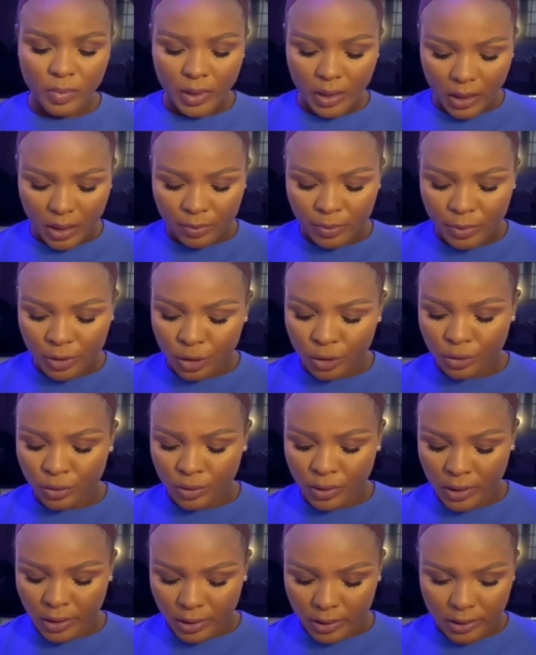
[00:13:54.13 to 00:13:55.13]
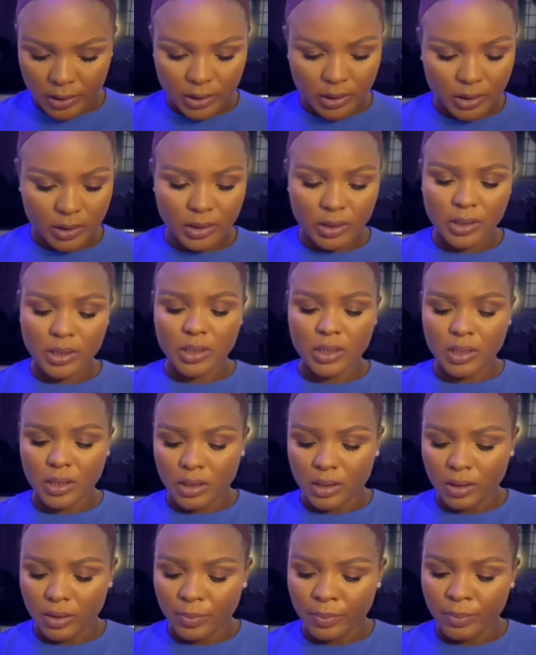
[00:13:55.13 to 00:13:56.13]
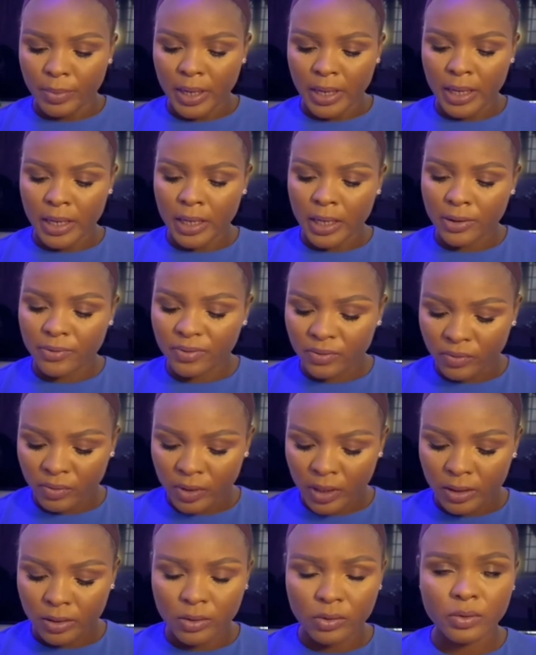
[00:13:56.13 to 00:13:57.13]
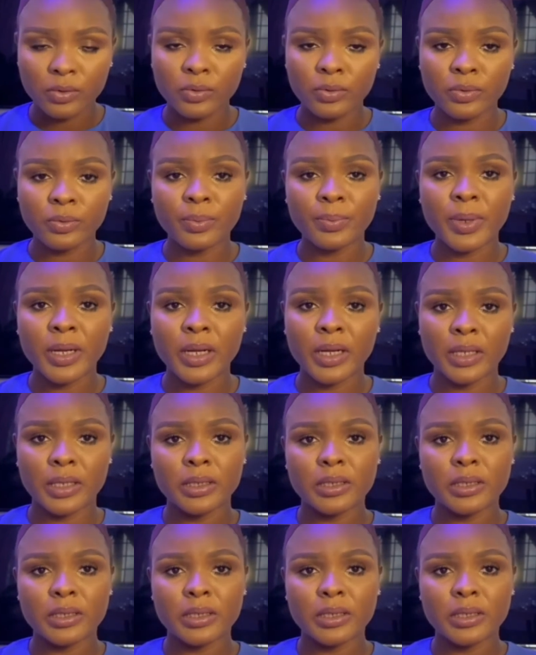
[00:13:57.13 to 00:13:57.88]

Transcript: let me show you guys my favorite glow palette